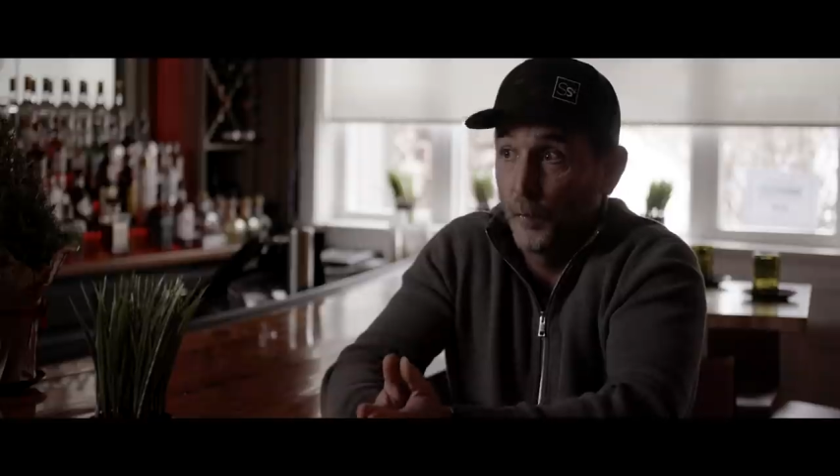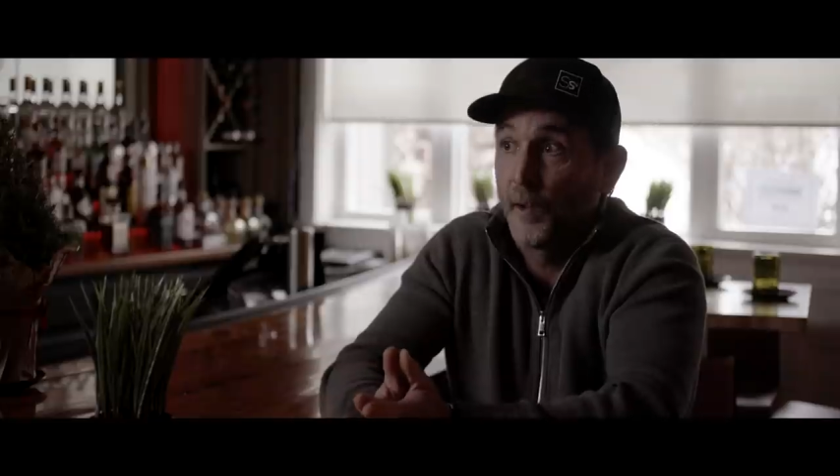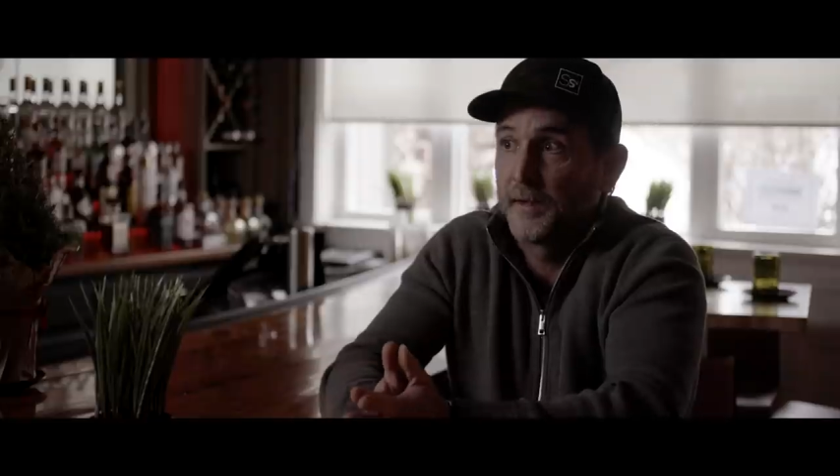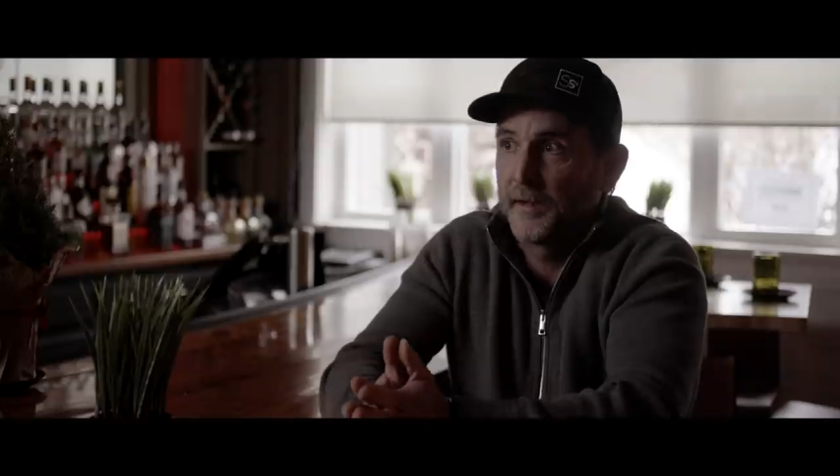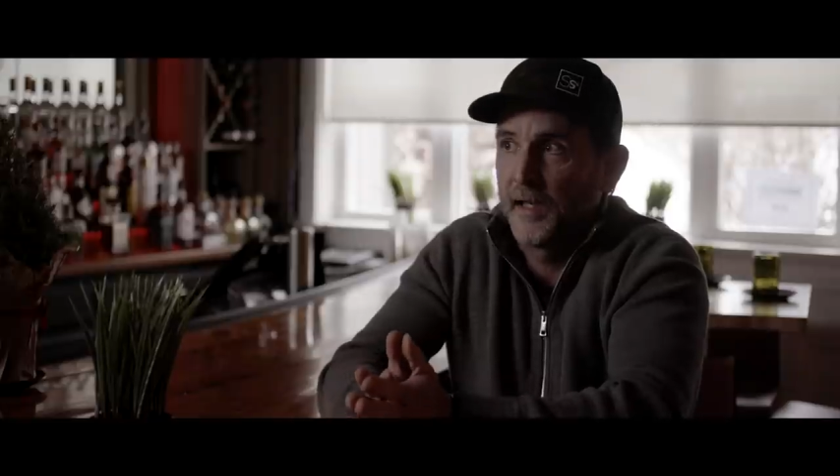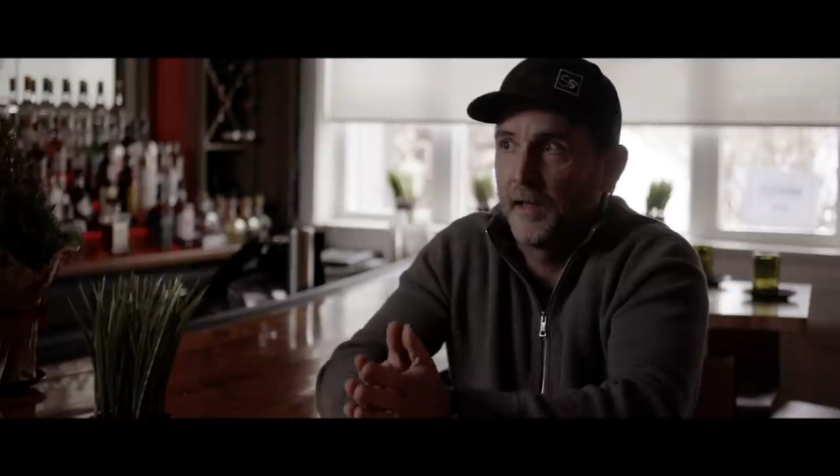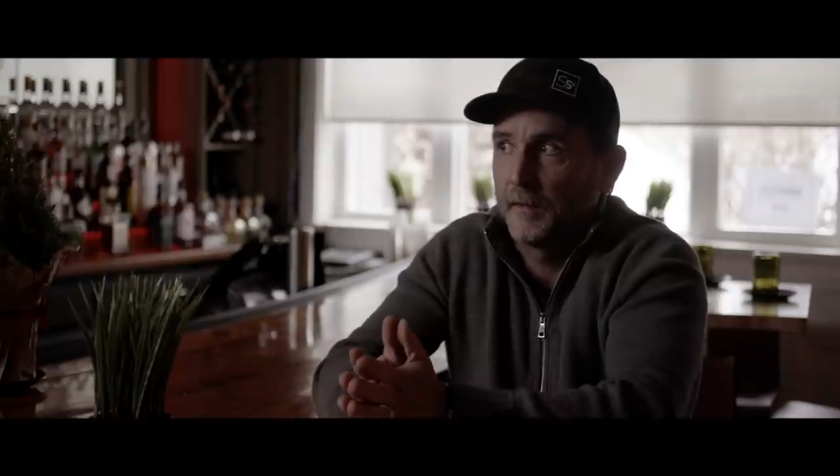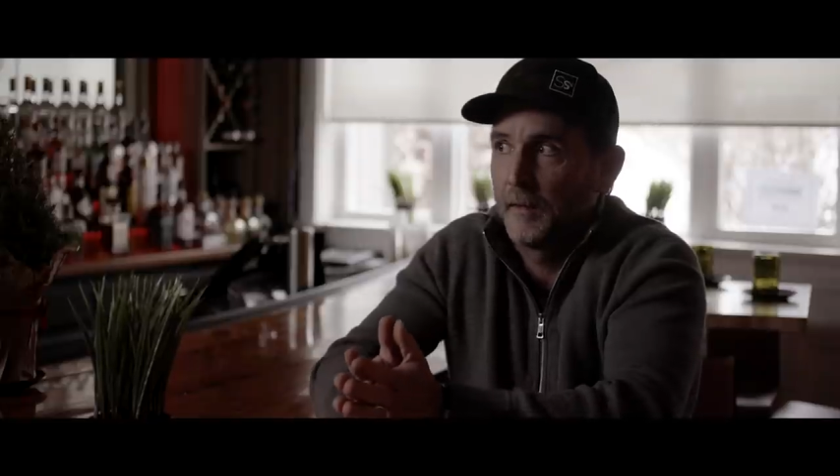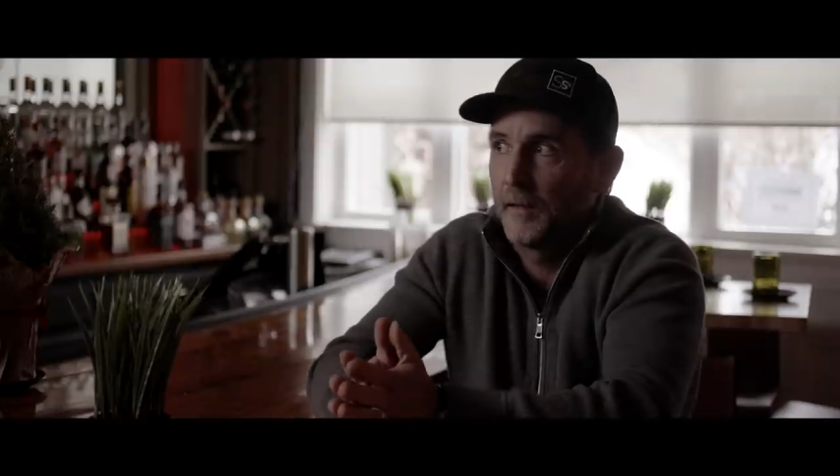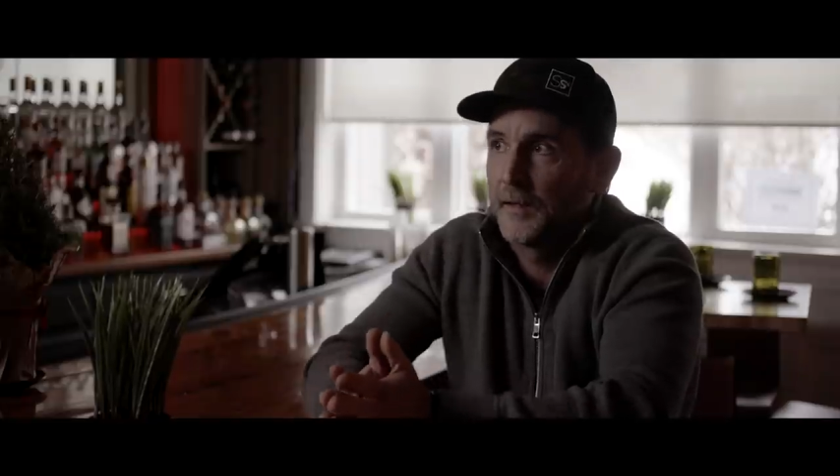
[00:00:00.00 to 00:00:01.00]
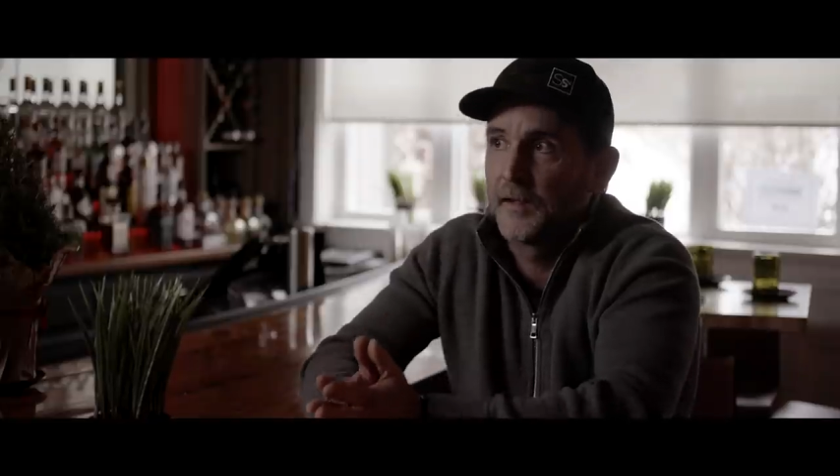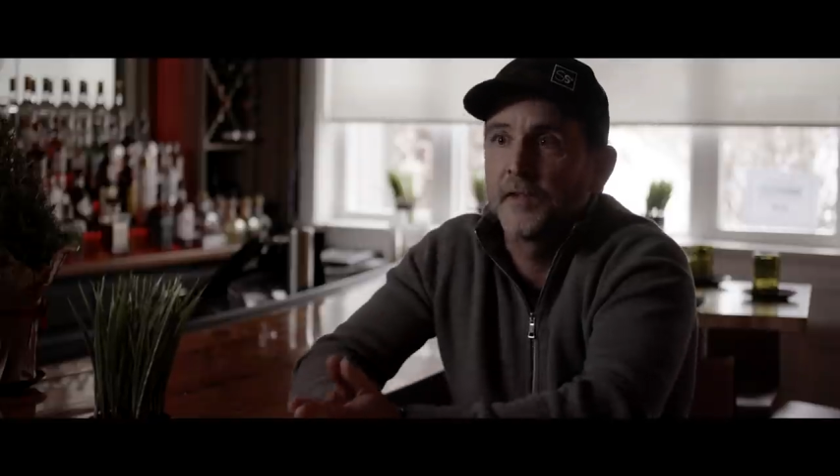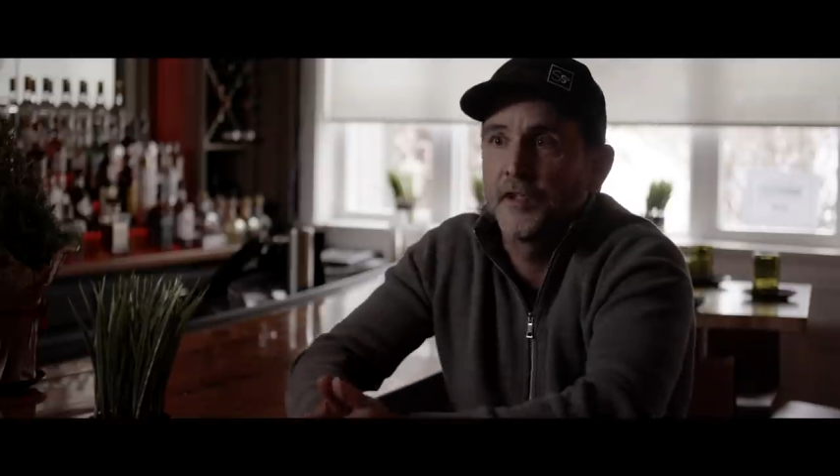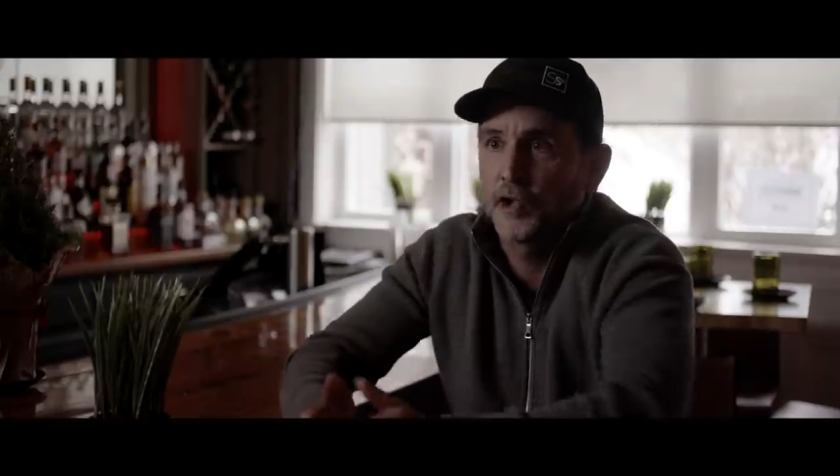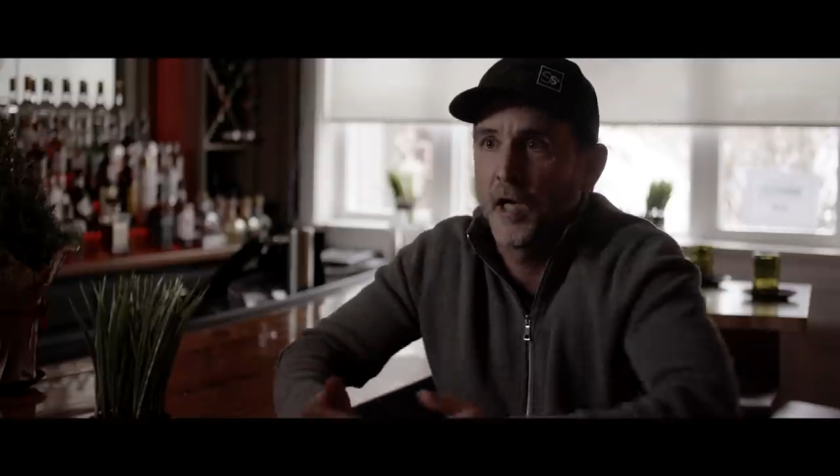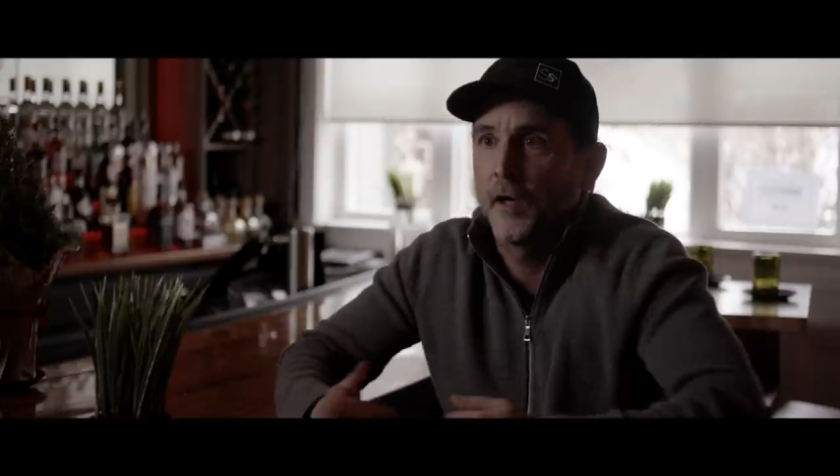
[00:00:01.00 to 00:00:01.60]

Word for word: wasn't uh, a decision